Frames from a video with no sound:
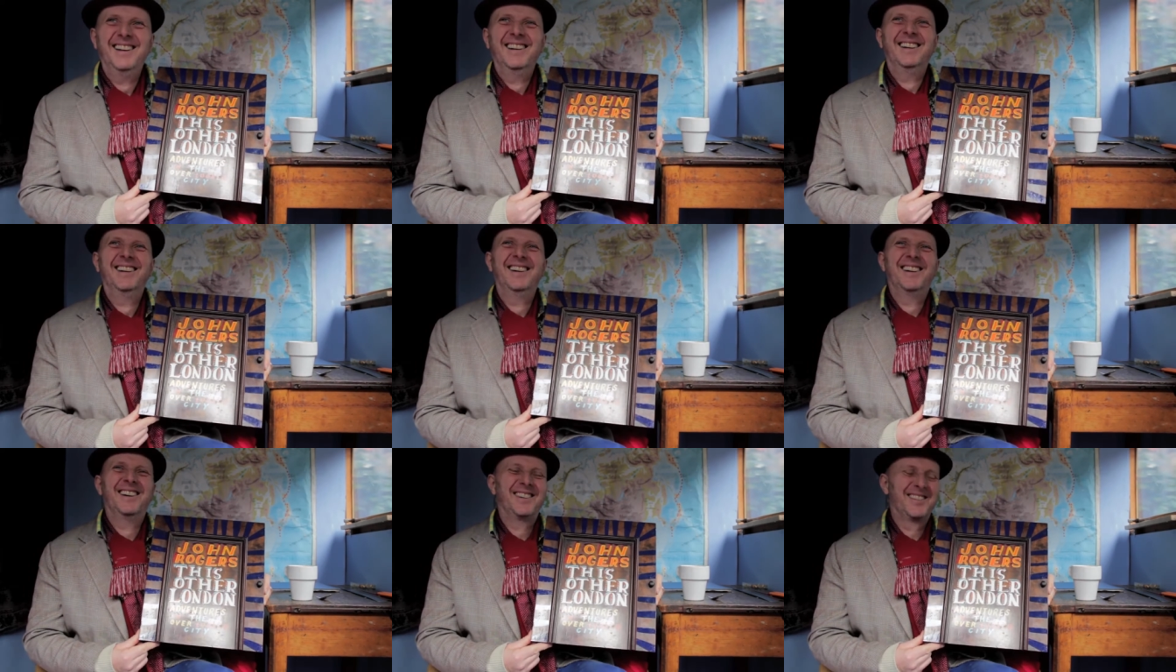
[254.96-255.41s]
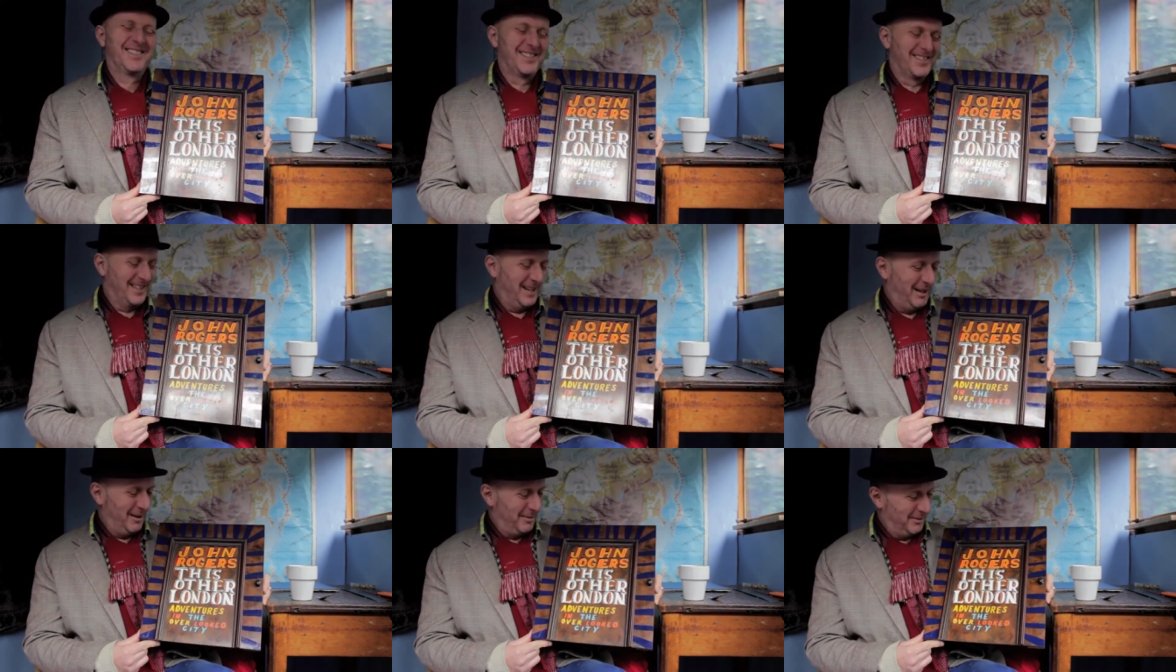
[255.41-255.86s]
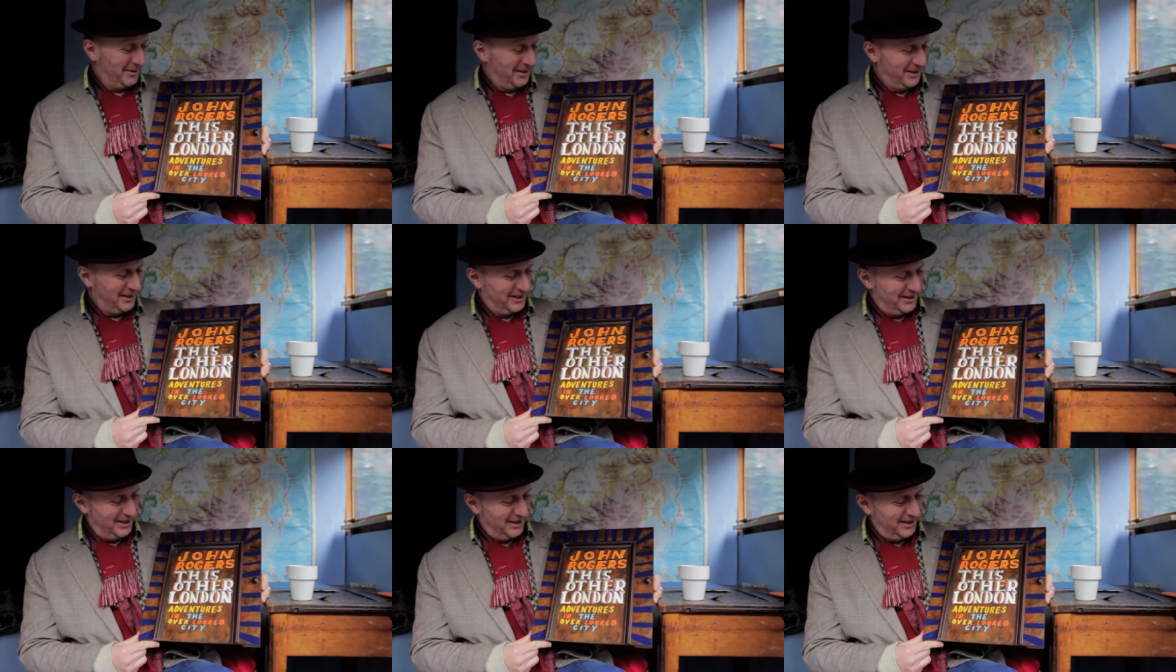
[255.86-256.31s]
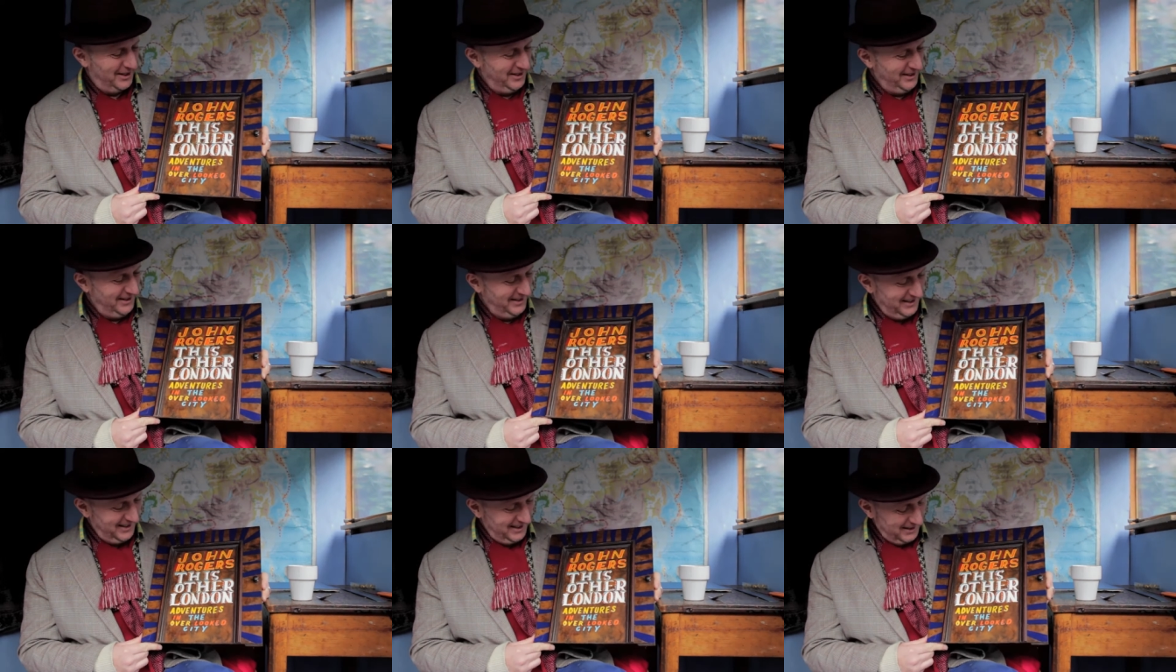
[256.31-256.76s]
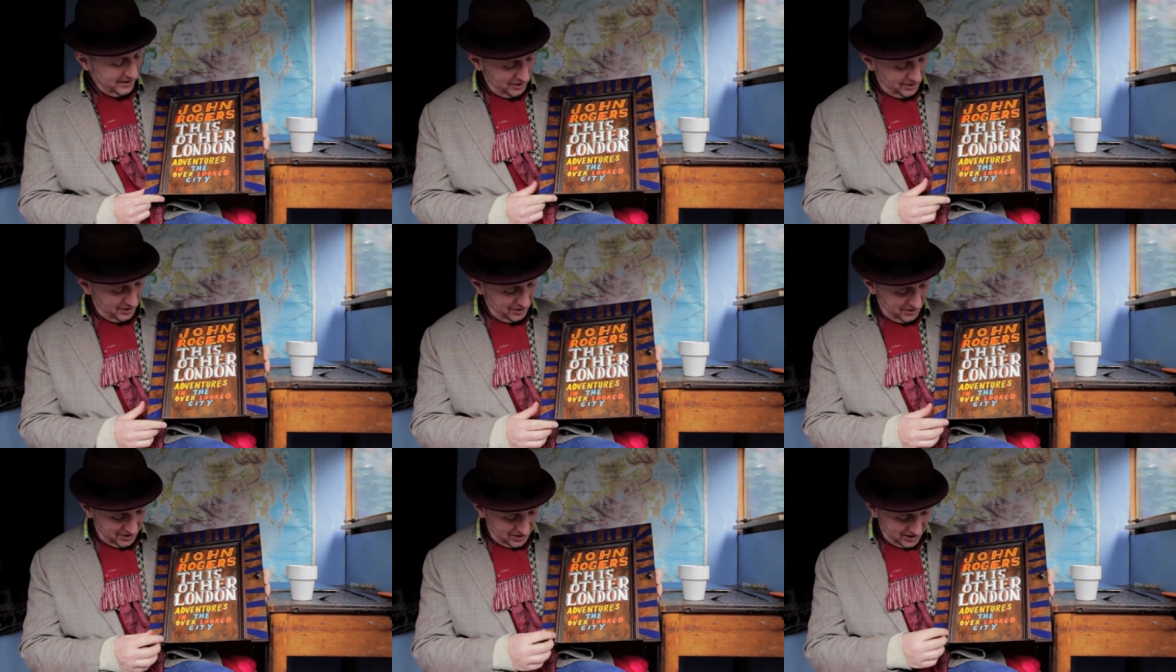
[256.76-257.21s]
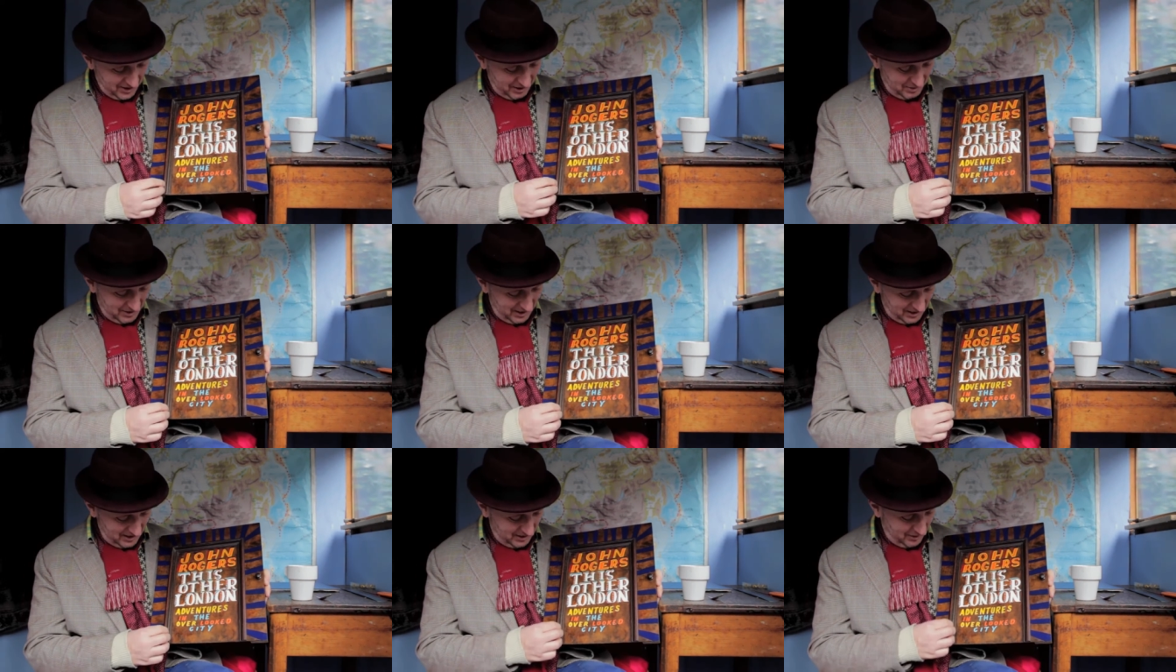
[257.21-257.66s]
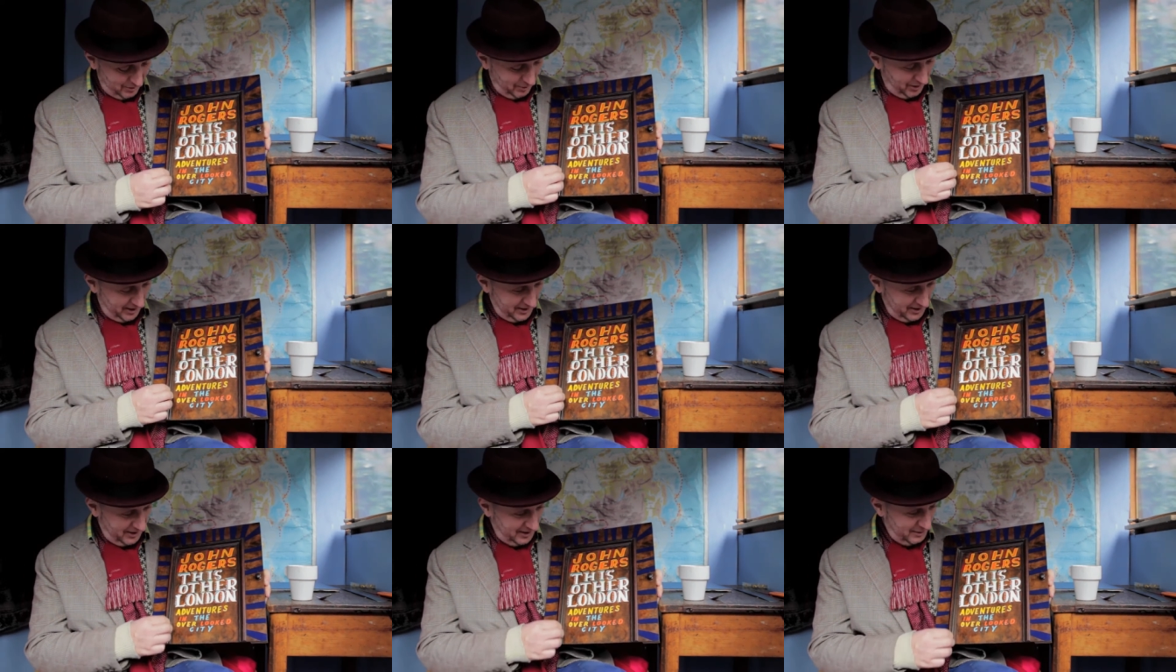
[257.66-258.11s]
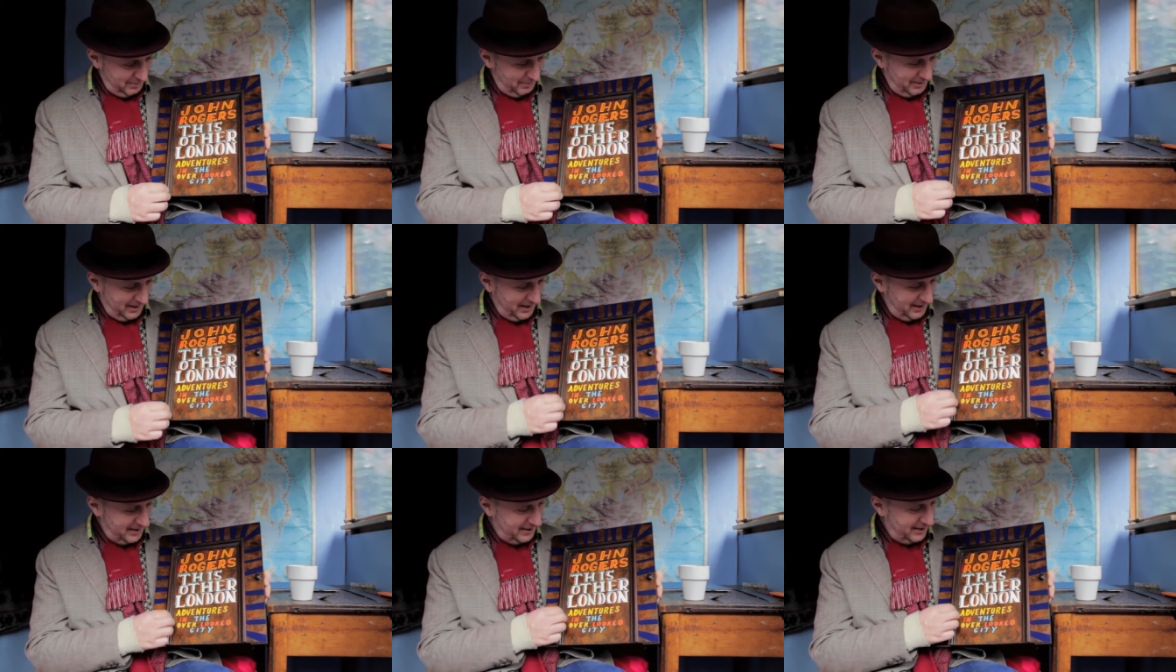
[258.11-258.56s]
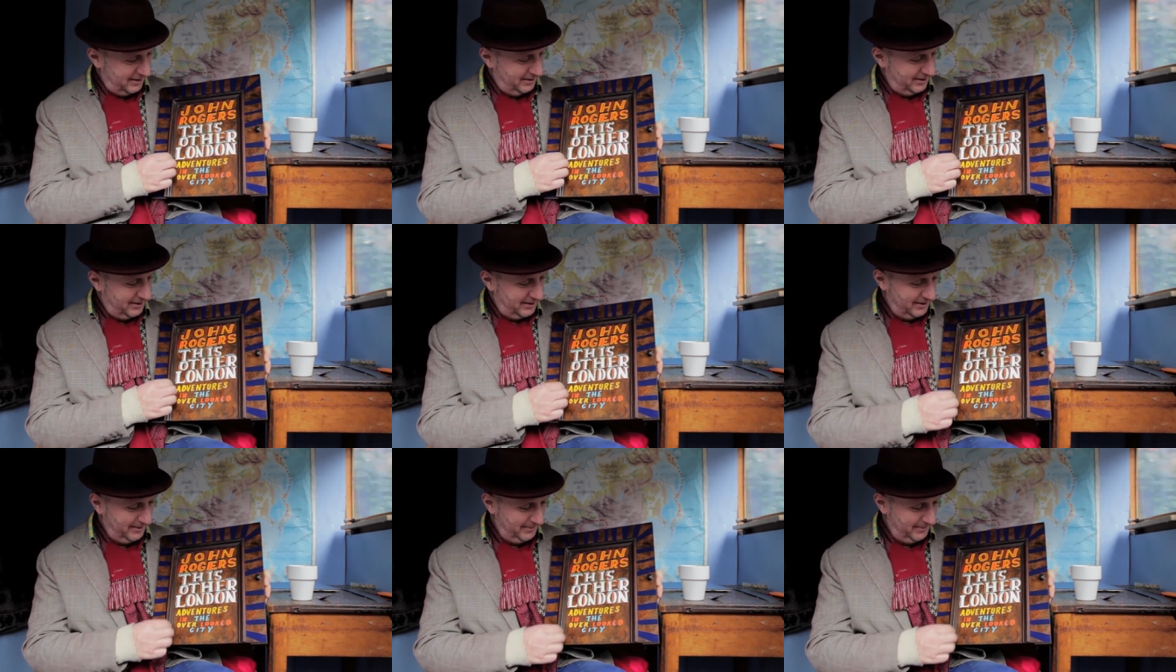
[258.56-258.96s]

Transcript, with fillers: oh, it's a terrible thing to do. Because you can see it was actually quite a nice piano, you